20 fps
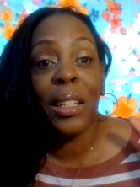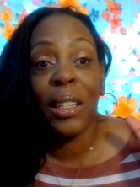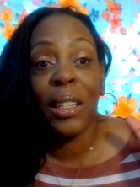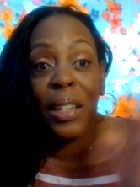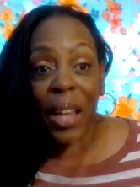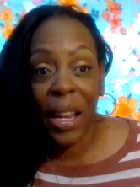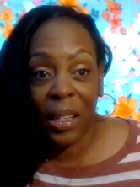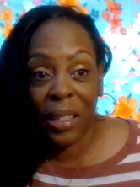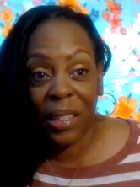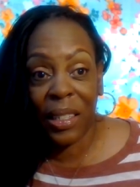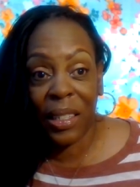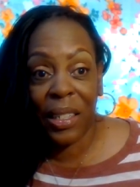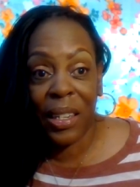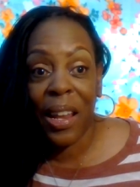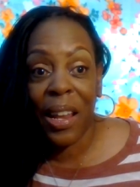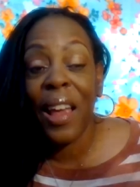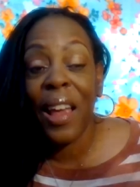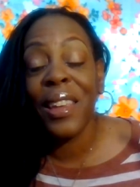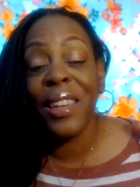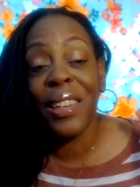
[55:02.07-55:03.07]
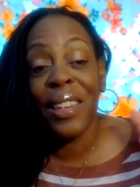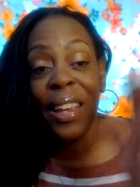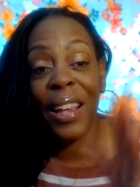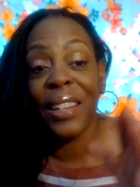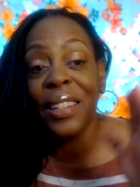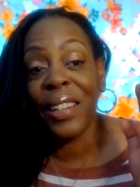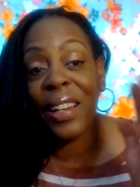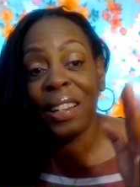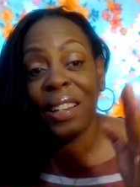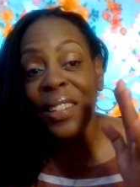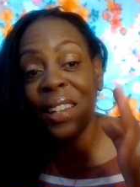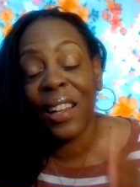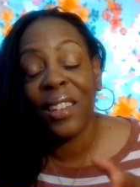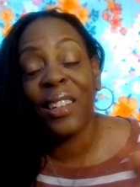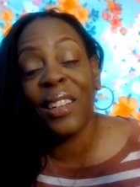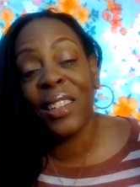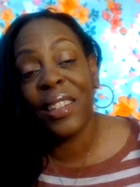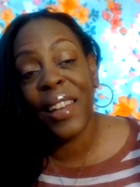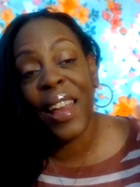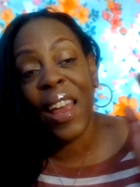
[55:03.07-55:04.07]
yes yes yes yes
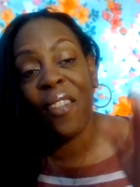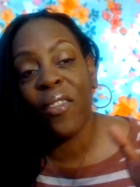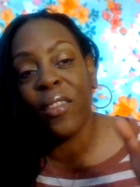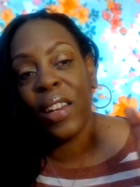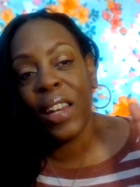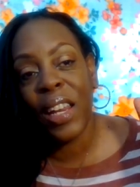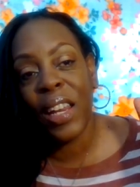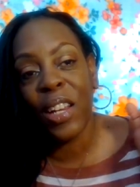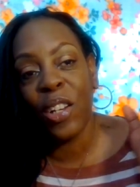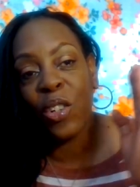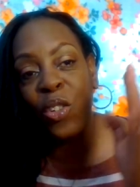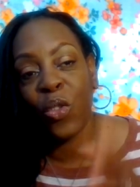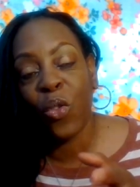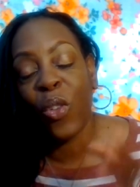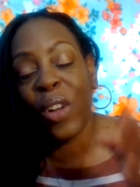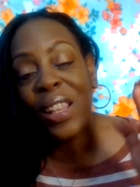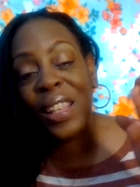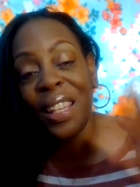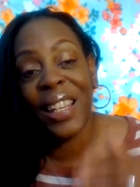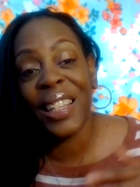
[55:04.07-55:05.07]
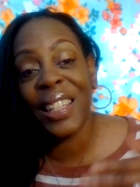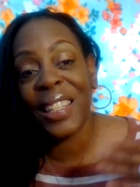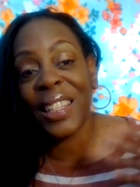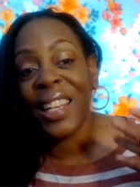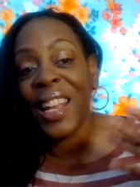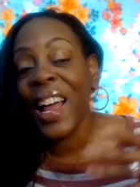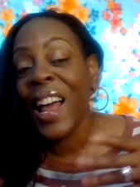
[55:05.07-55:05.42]
definitely enjoy this